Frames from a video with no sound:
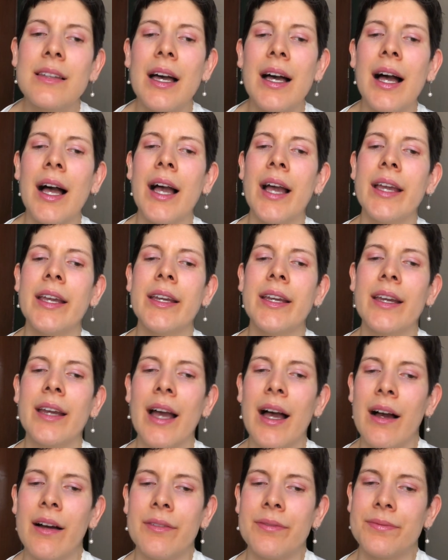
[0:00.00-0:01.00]
I
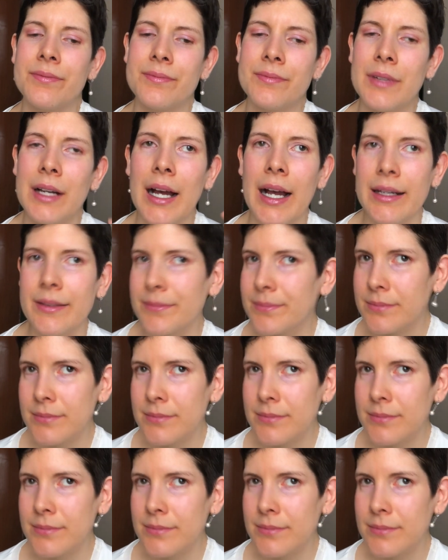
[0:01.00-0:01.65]
have a